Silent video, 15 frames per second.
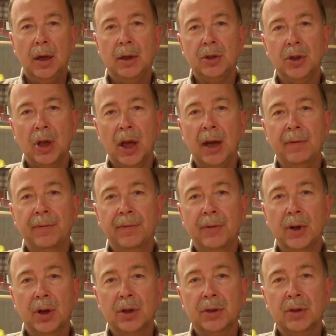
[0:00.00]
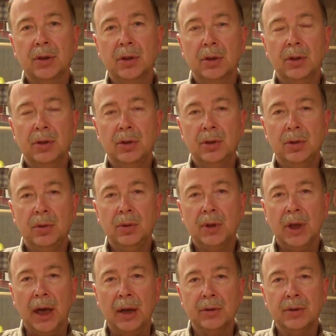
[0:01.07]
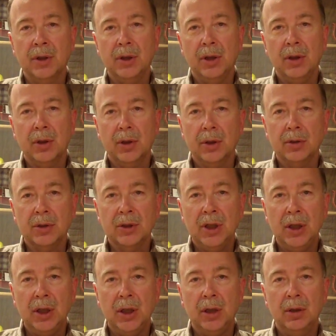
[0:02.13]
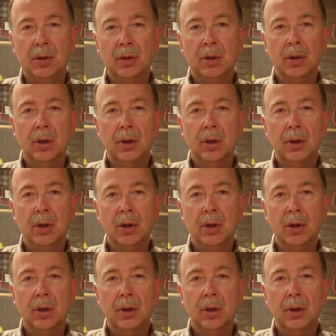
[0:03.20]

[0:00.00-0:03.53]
On July 1st, 2013,